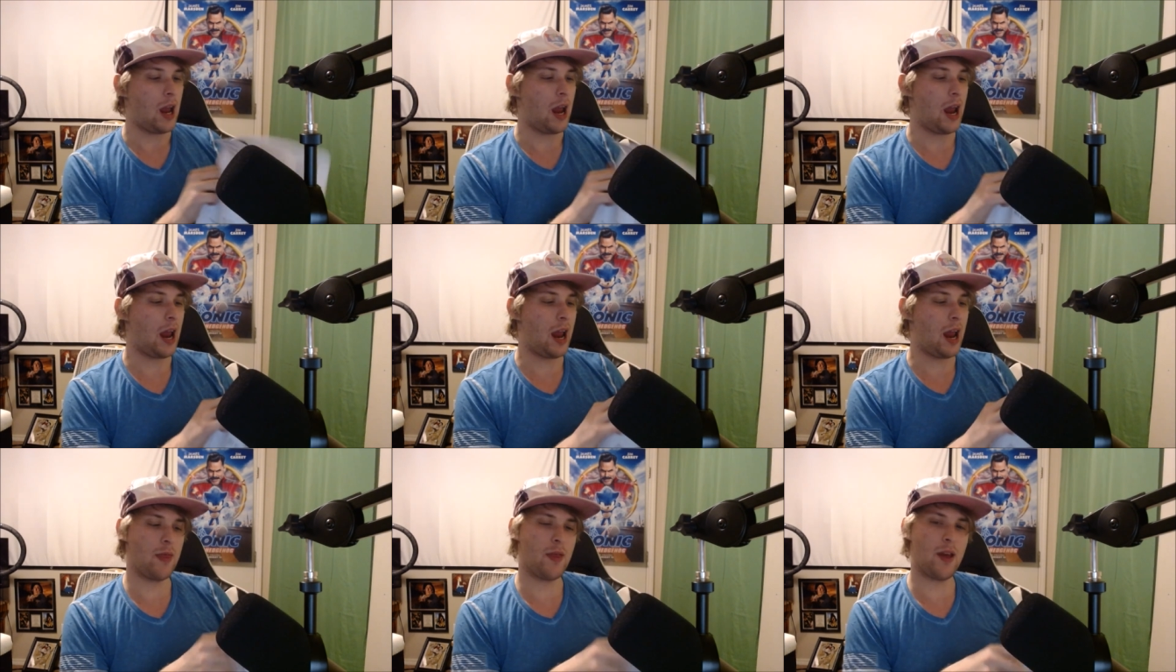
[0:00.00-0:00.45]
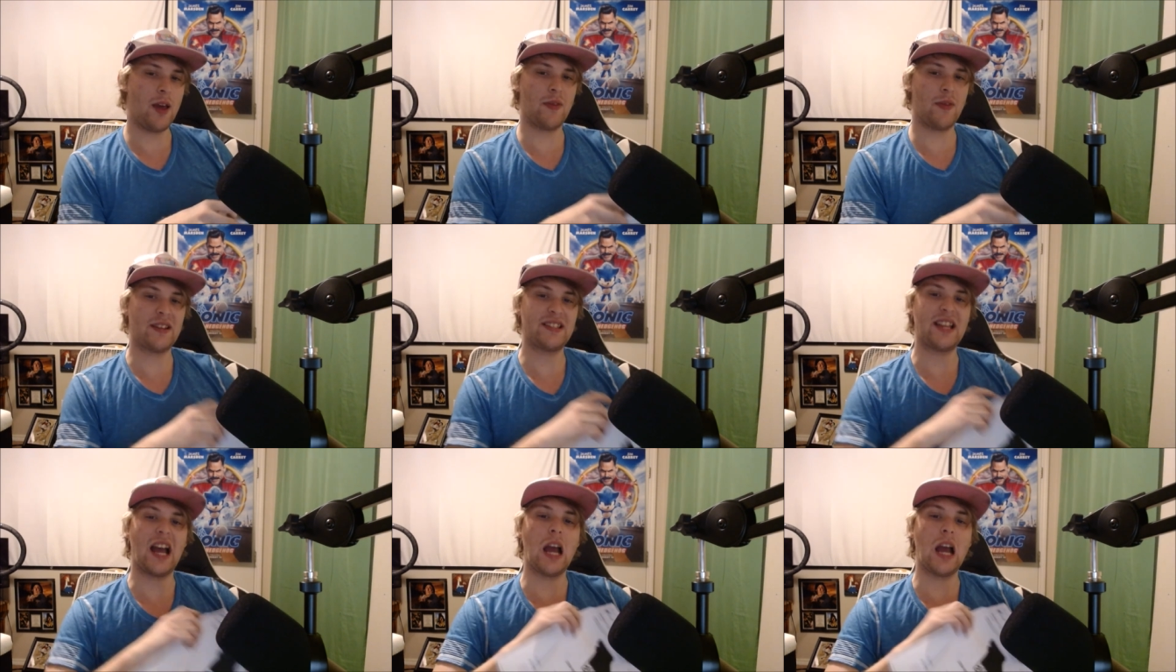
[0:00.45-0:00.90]
and then
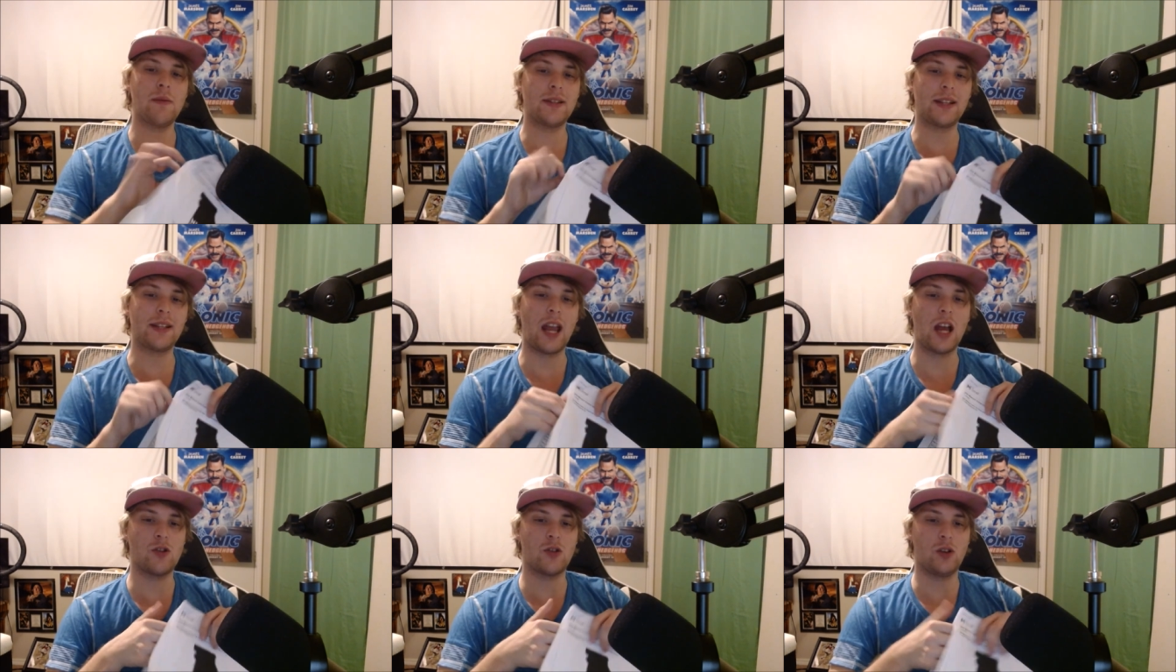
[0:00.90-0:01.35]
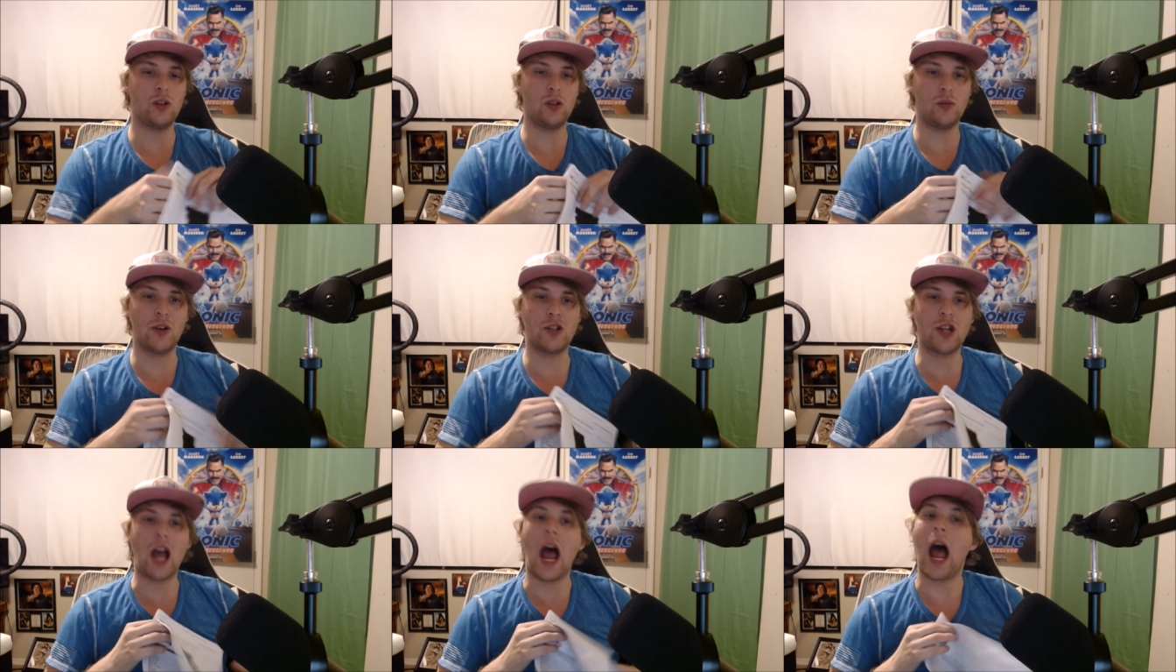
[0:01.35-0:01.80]
the time schedule,
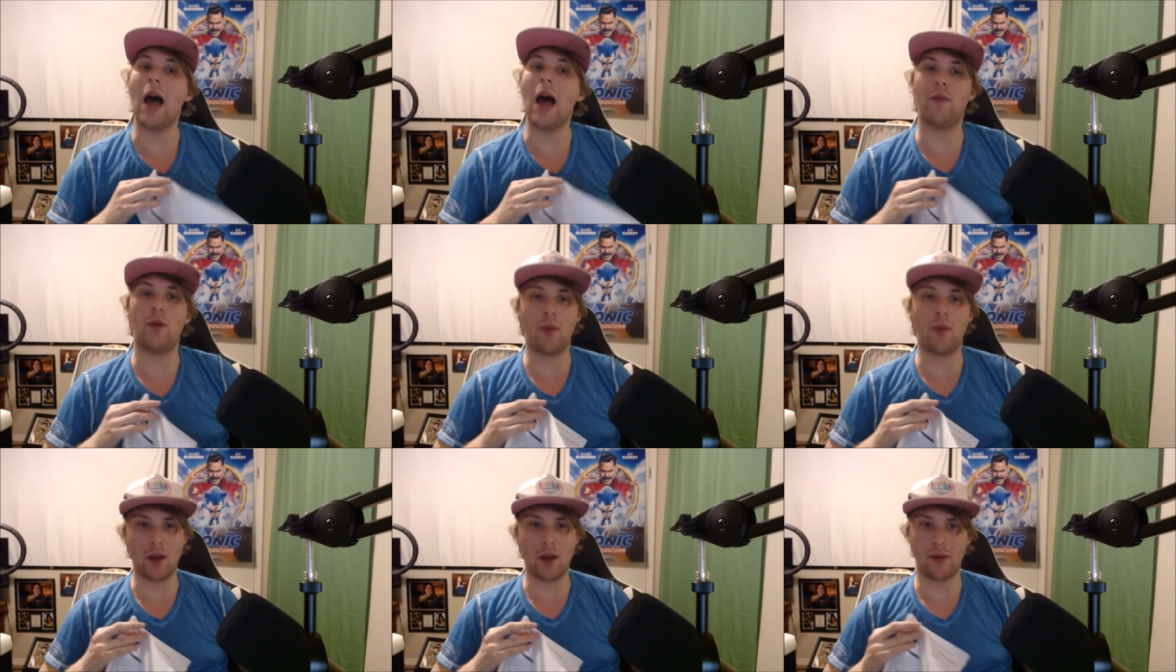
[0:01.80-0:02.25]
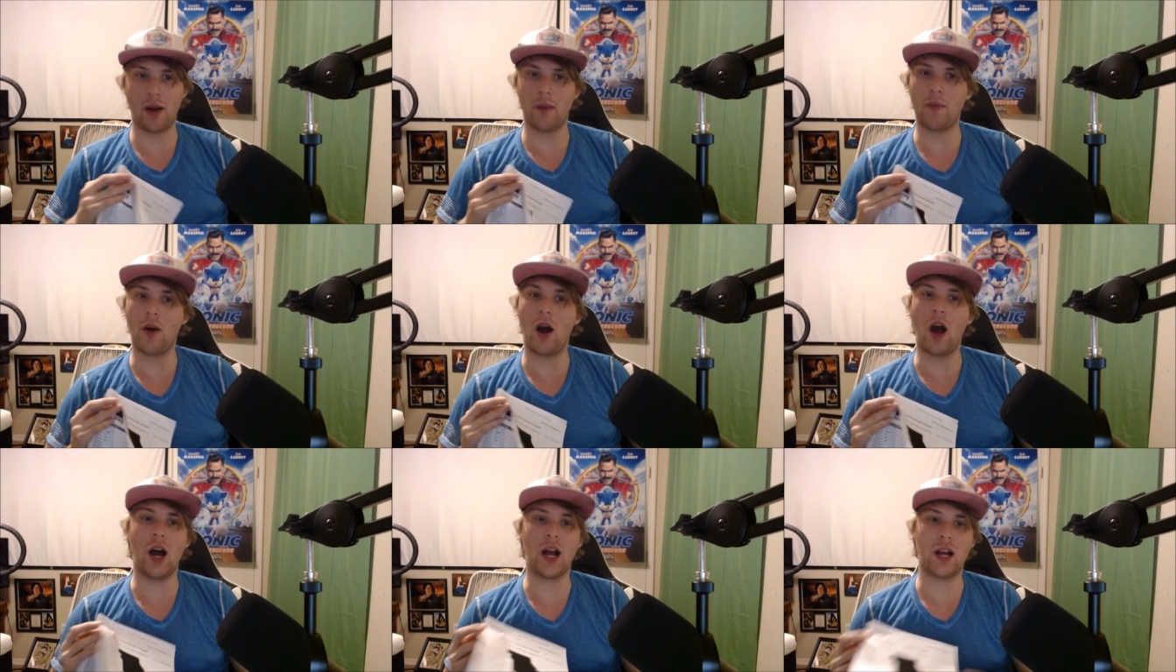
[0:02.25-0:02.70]
which I will pop
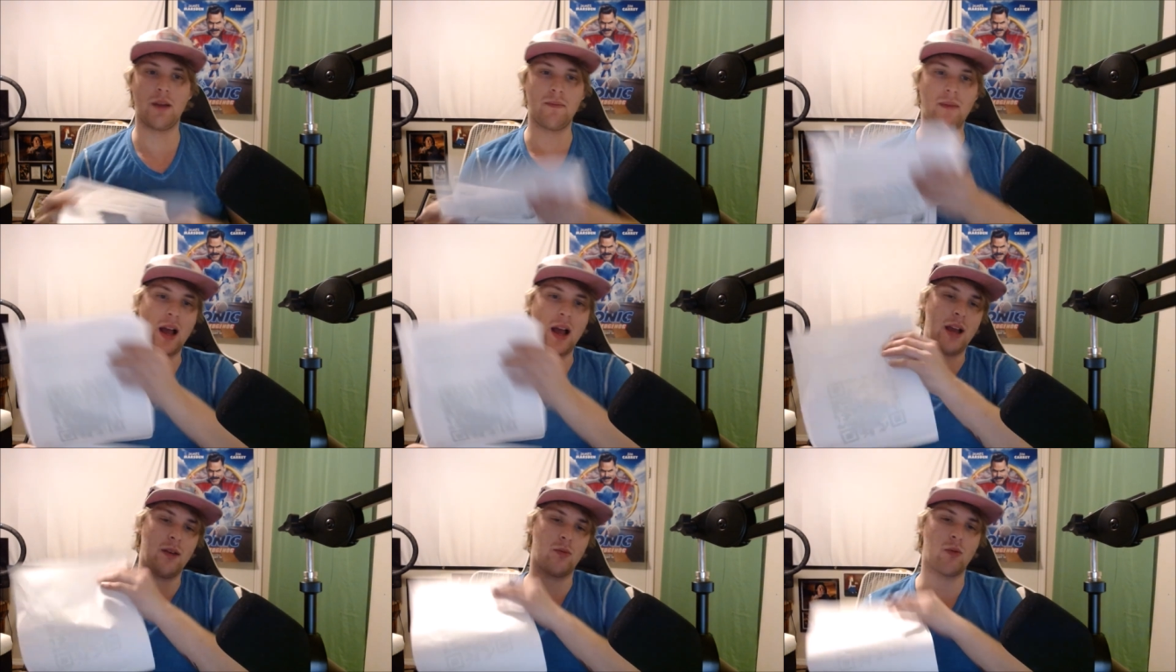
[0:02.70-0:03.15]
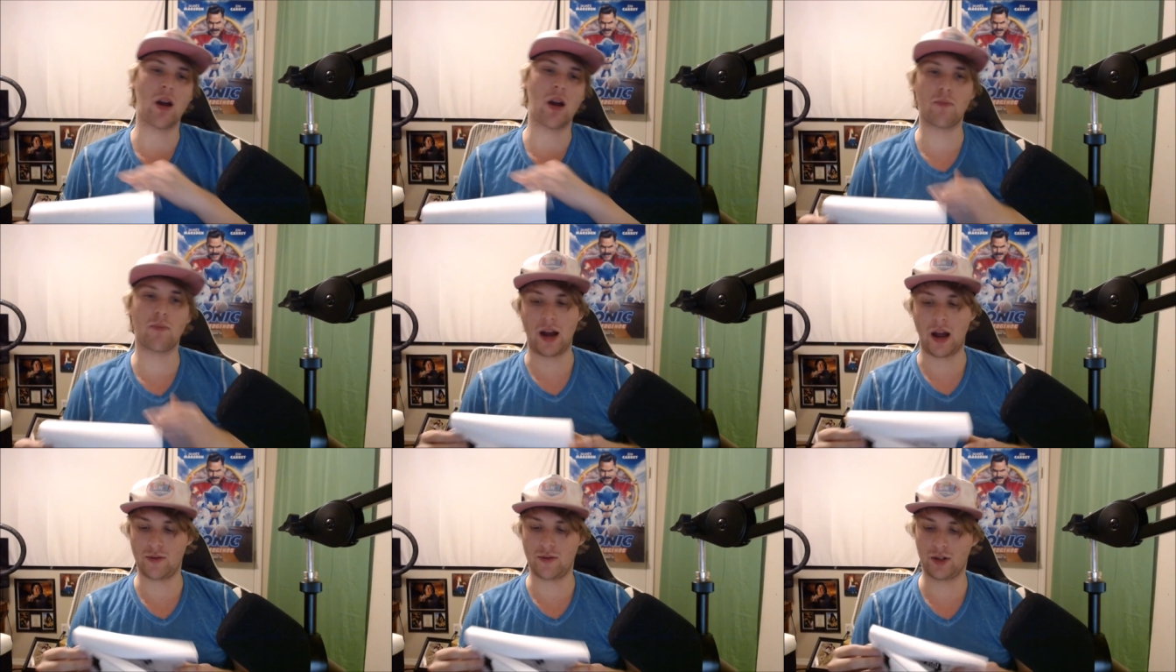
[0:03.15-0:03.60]
up on my web
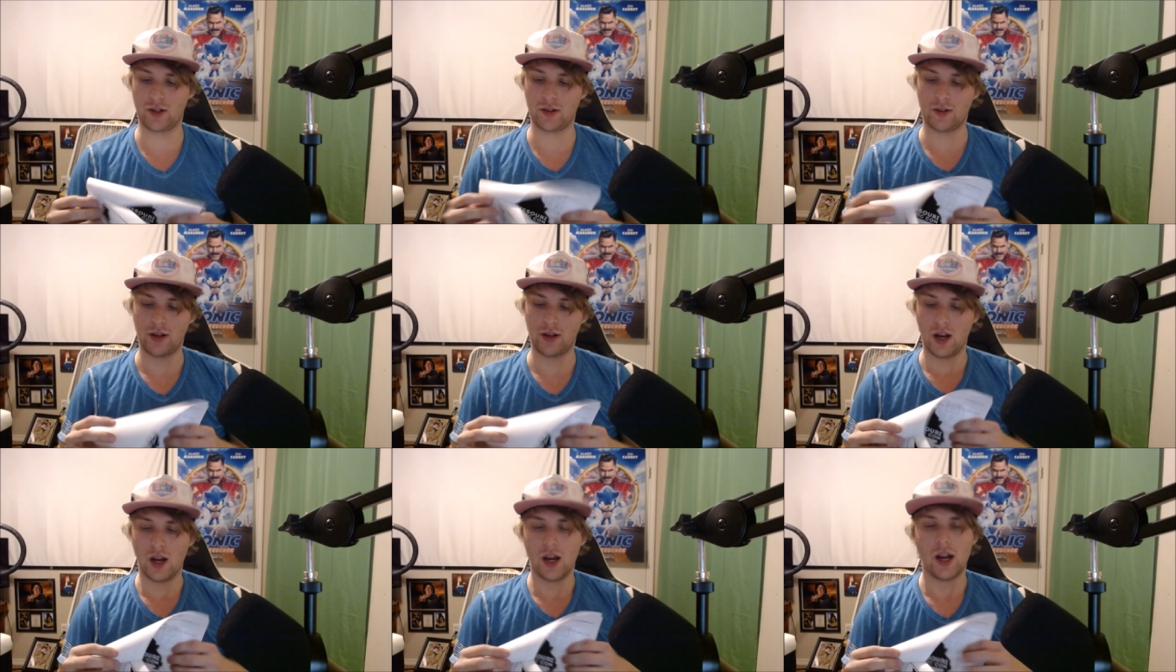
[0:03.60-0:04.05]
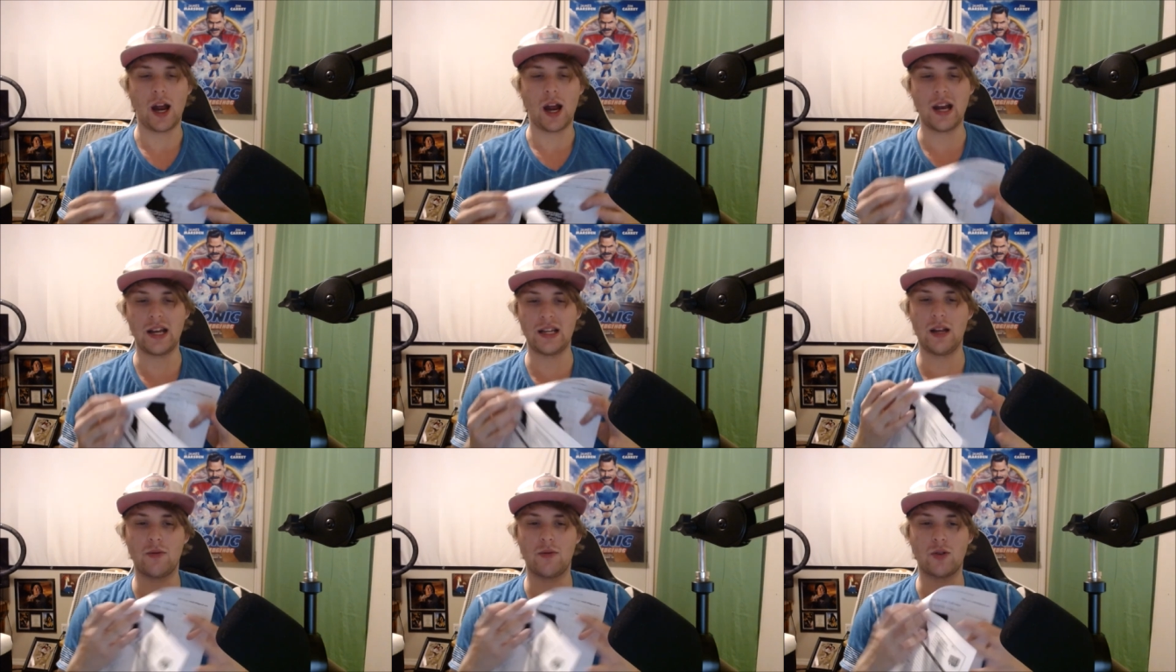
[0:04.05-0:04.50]
browser
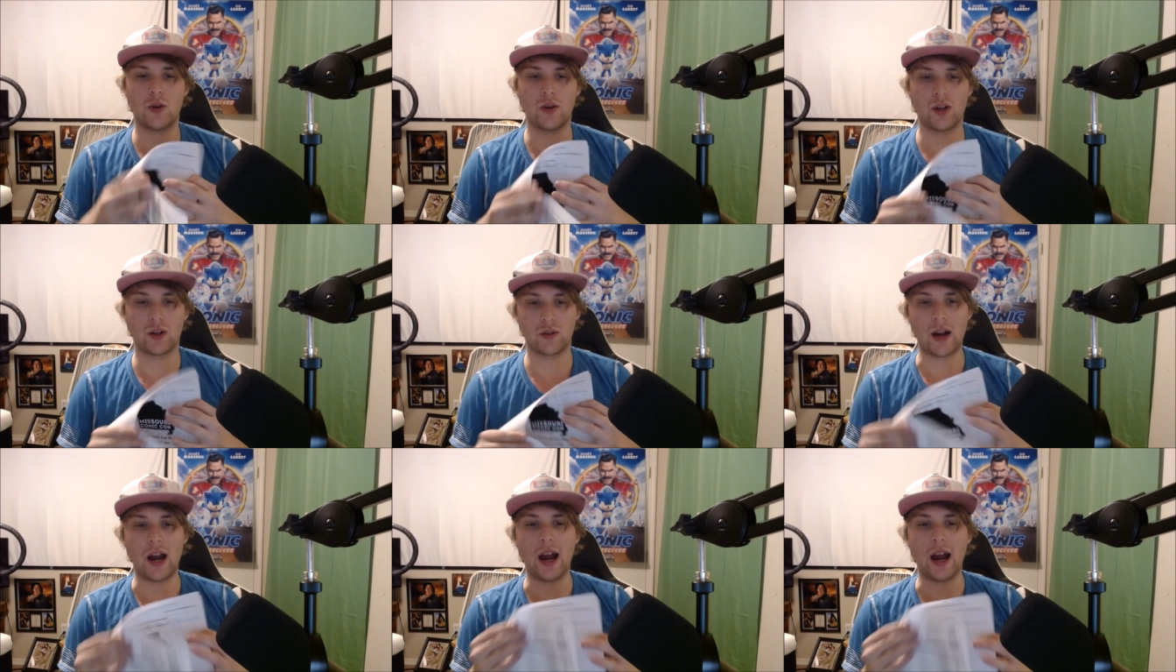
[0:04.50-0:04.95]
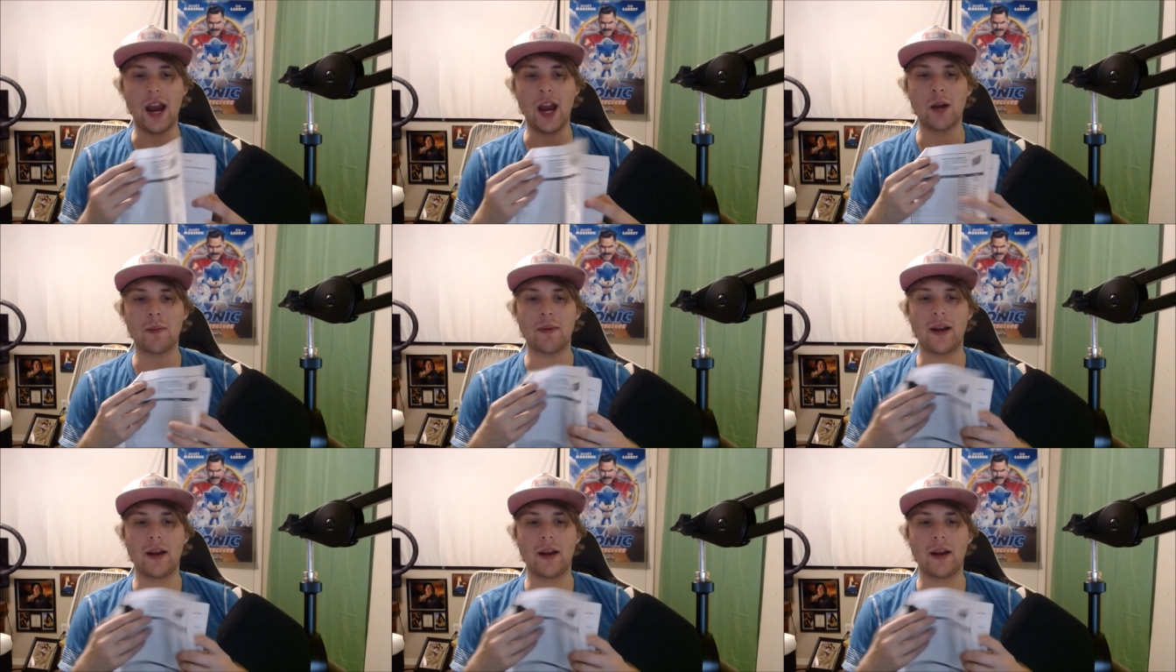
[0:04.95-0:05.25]
instead of showing it right here.